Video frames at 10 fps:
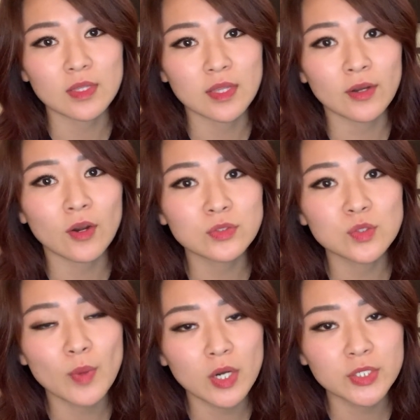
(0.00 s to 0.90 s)
They are also
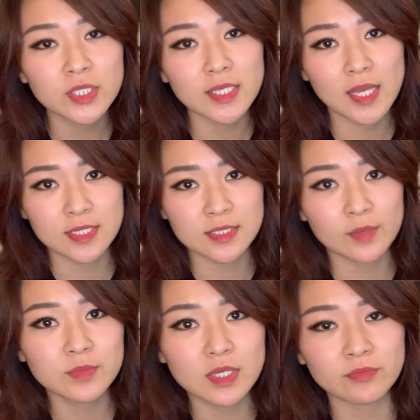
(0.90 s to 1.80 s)
partially
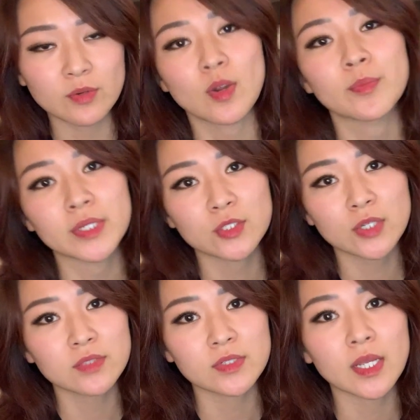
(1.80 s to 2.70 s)
exempt from property
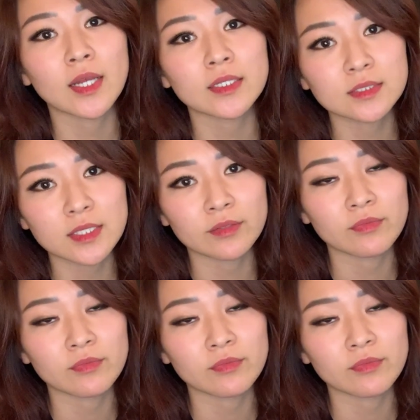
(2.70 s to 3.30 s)
transfer tax if